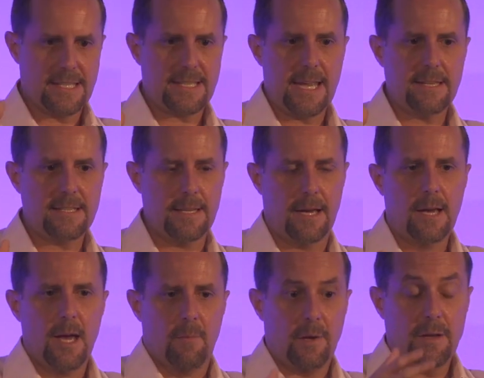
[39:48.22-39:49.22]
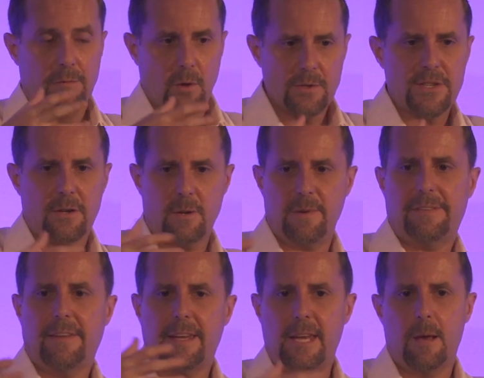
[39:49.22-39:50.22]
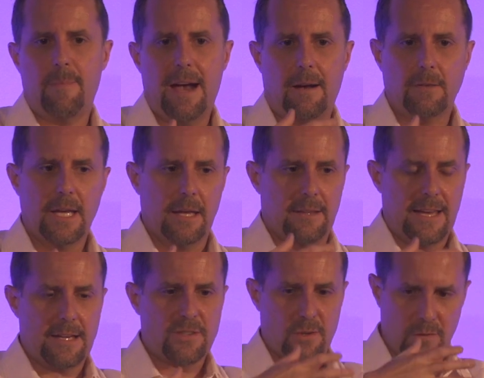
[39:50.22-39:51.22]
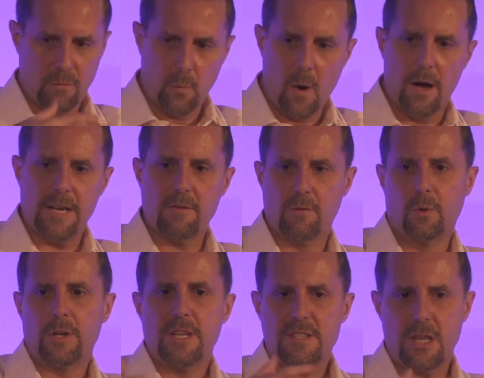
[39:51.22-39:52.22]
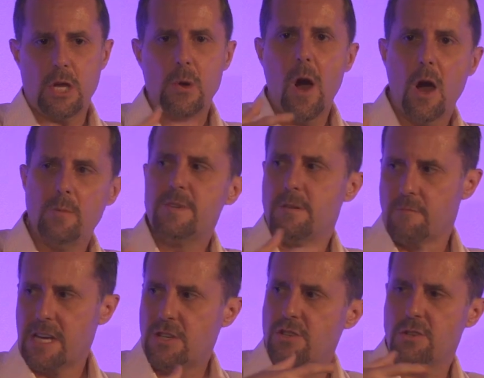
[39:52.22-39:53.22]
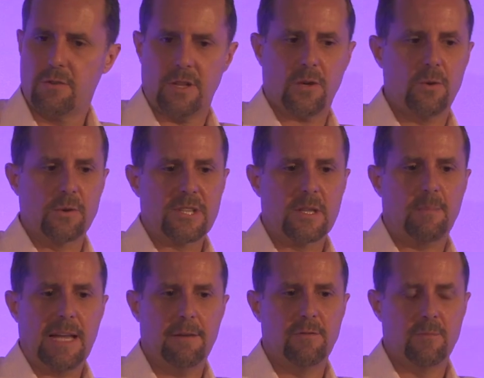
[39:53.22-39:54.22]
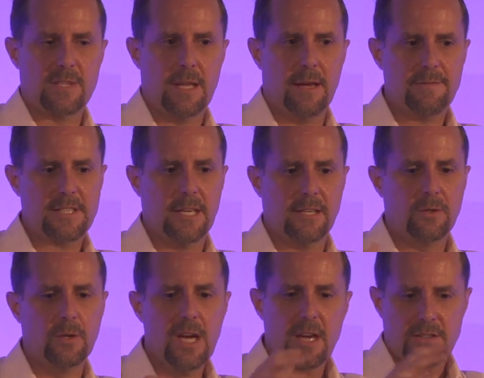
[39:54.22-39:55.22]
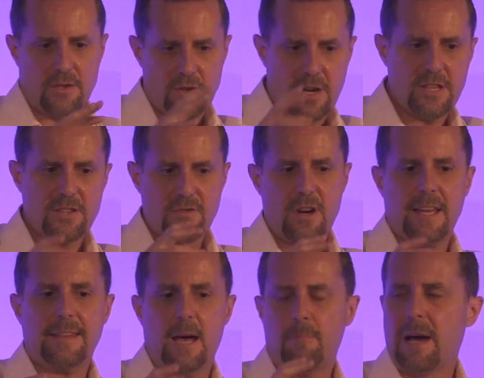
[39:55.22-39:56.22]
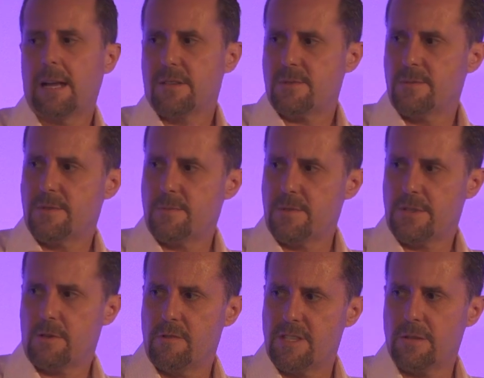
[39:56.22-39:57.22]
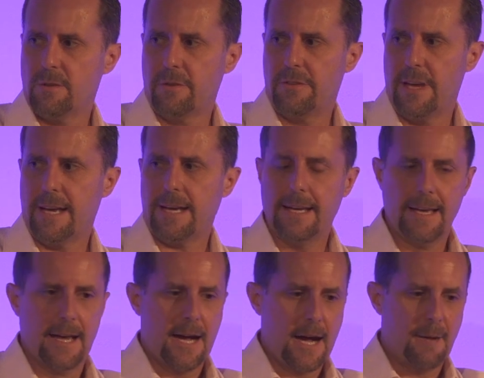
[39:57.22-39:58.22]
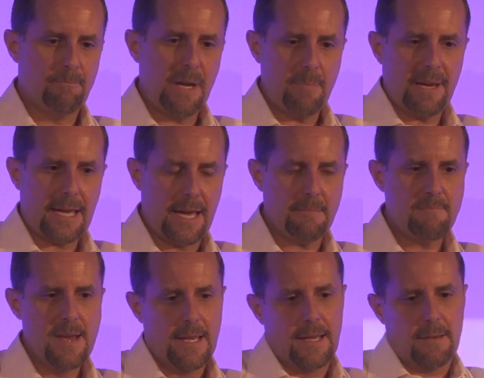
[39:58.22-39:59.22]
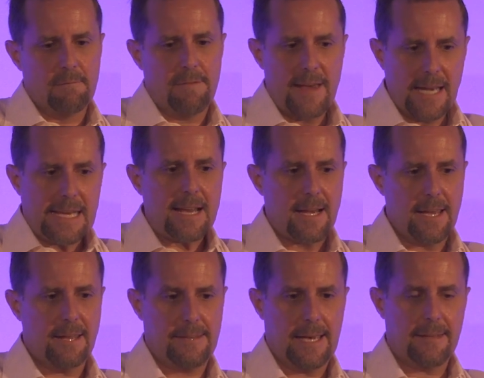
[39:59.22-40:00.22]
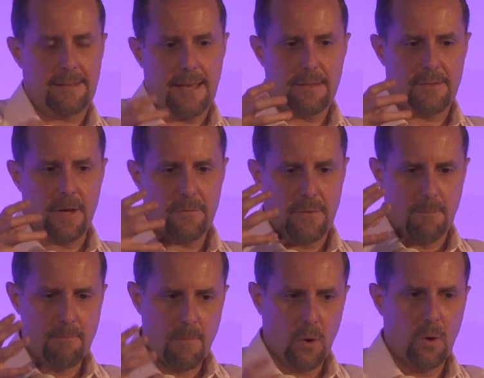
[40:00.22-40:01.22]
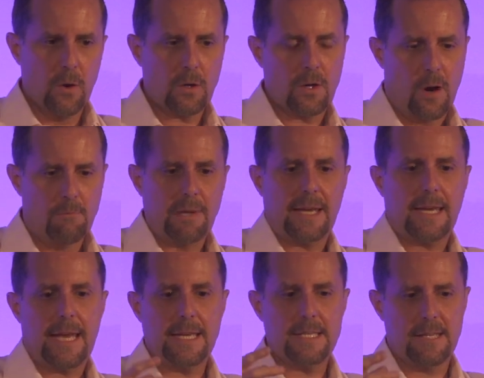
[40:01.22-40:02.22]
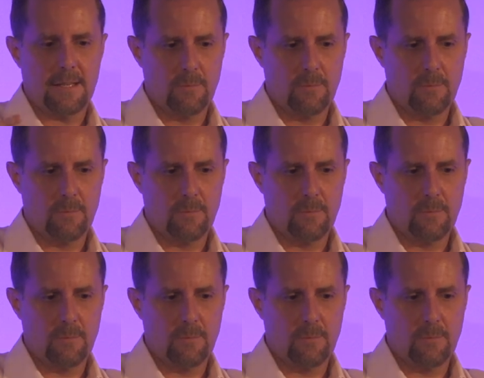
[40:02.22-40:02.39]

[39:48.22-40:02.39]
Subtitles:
and center. But you've also got to be thinking about that sort of wider audience that you hope to reach during the course of the platform's lifecycle. So trying to strike that balance was a critical thing. But it became fairly clear that the more complicated,